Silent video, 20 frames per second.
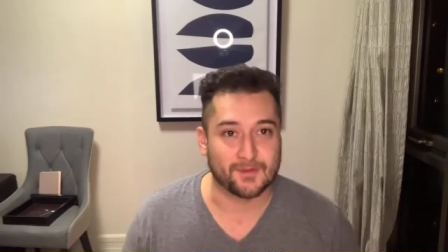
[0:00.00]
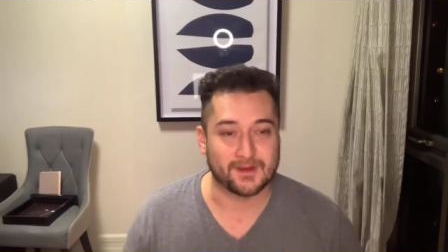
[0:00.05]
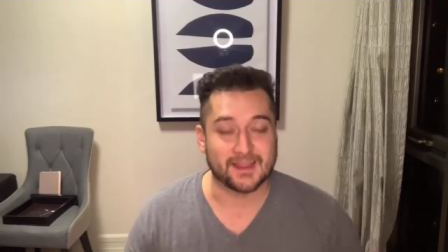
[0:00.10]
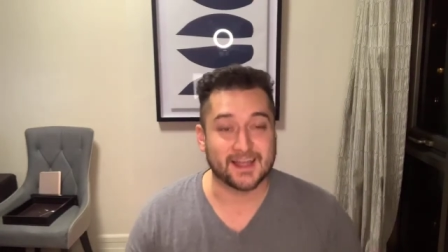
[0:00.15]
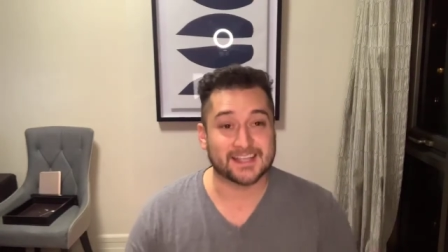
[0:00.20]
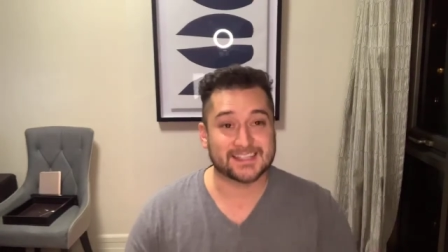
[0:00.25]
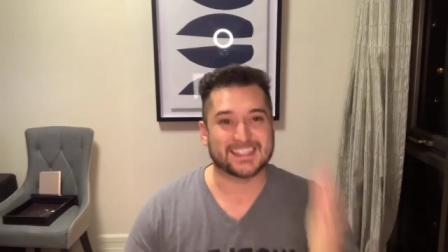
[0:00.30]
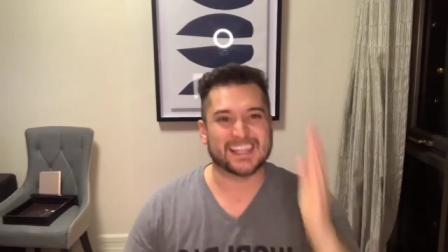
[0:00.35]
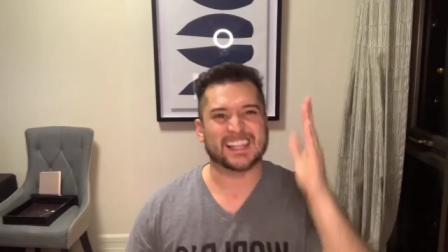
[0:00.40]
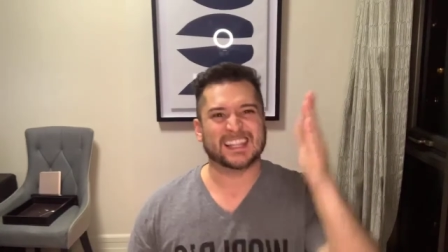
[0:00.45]

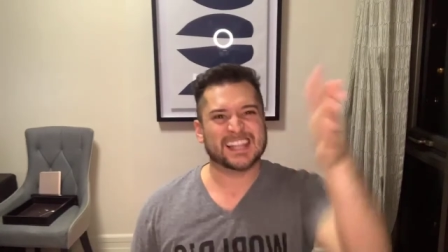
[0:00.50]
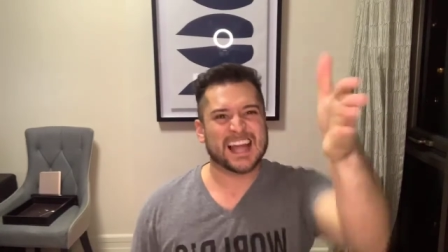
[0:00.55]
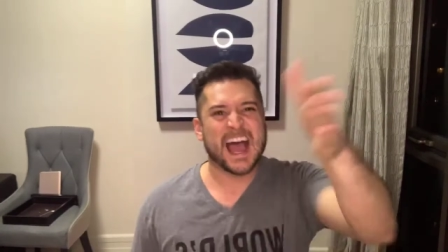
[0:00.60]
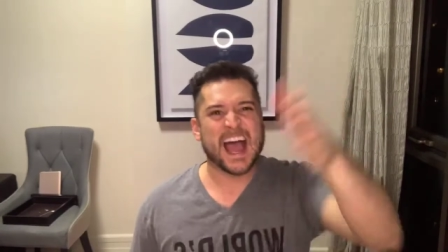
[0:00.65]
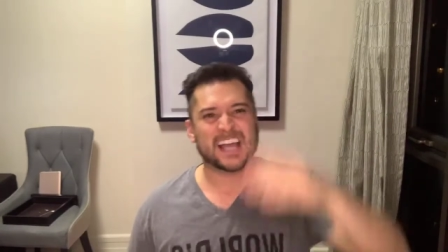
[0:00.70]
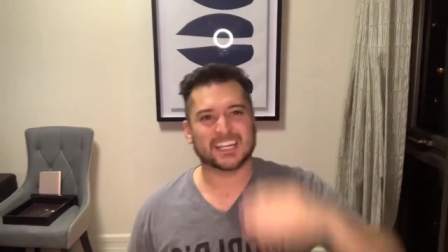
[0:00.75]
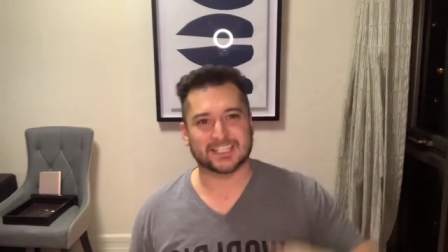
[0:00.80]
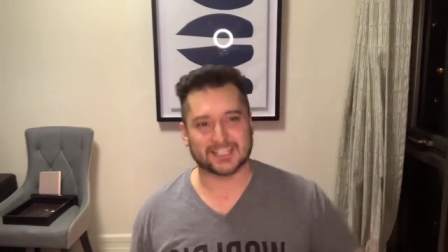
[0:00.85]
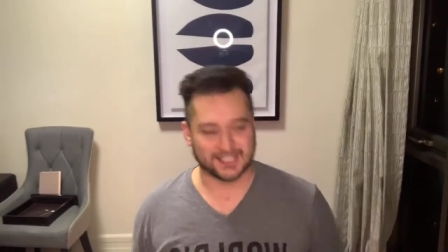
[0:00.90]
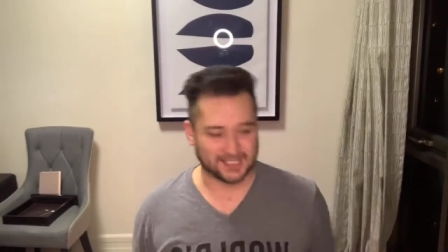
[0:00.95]
That's the
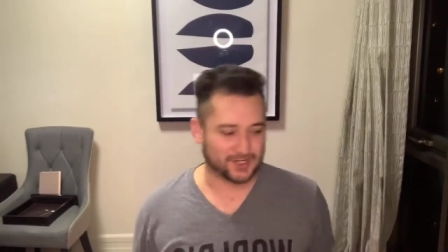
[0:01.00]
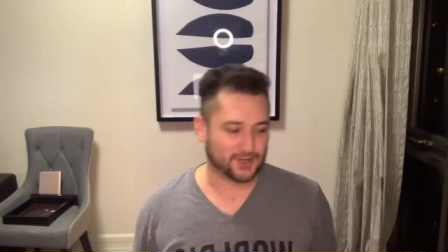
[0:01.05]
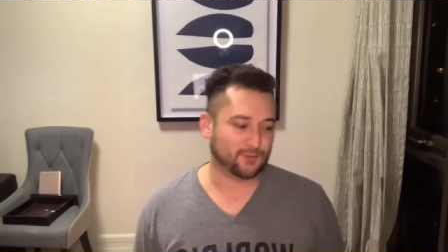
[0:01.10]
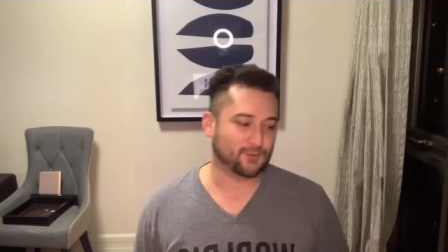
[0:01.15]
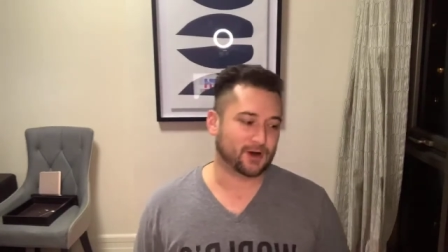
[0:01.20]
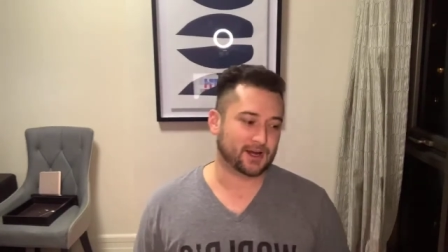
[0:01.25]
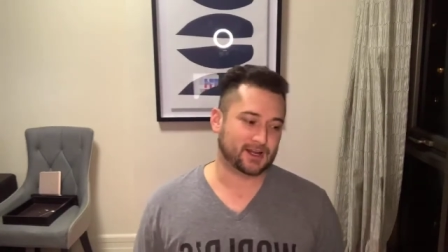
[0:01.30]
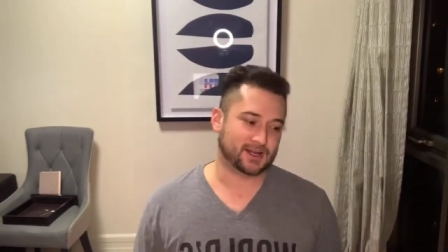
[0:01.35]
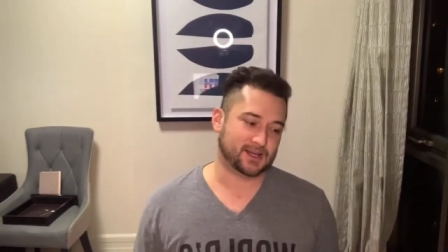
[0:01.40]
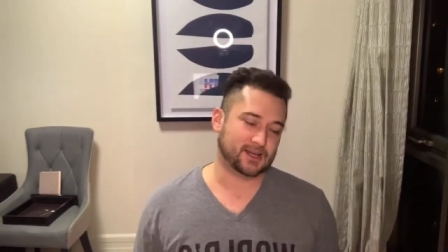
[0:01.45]
last thing you
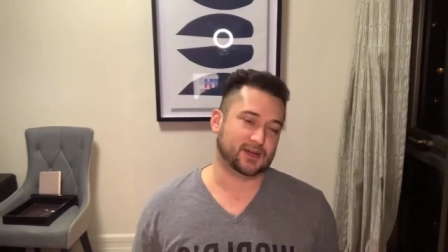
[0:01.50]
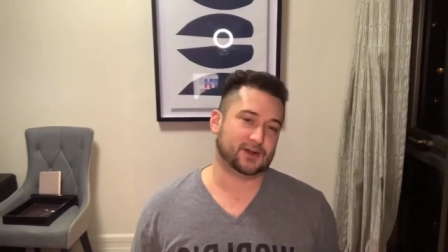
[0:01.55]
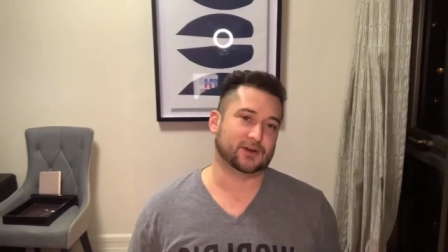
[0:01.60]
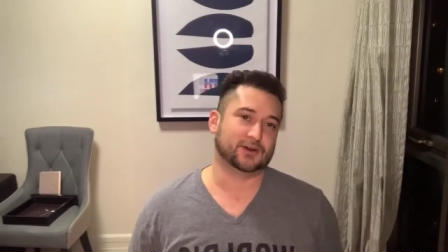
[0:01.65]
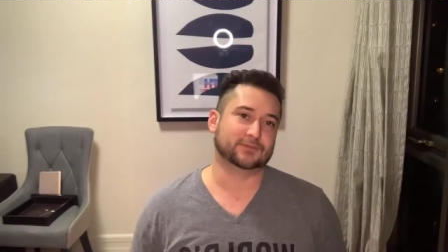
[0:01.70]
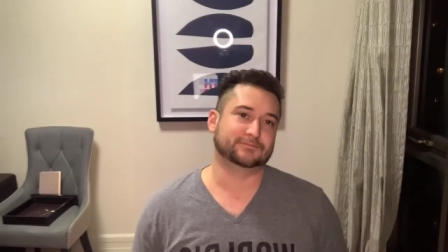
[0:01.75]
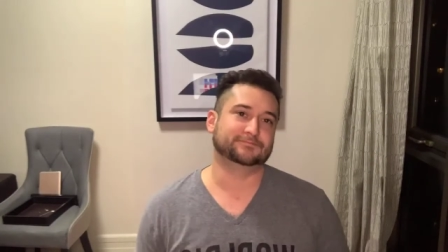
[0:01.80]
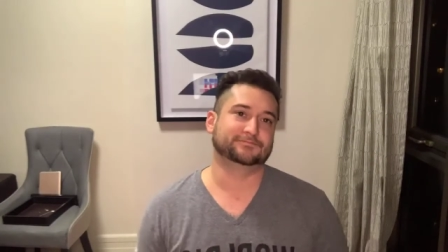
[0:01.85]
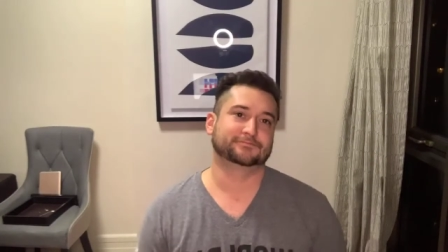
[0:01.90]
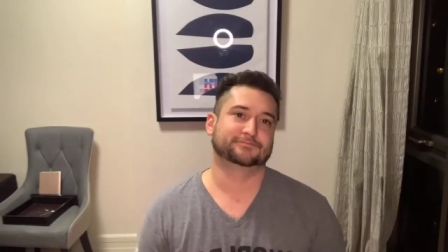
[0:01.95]
want to
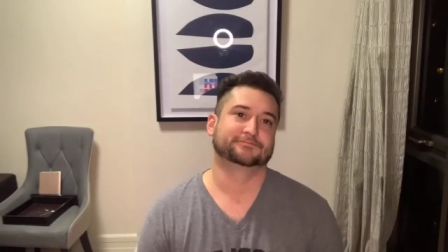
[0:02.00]
hear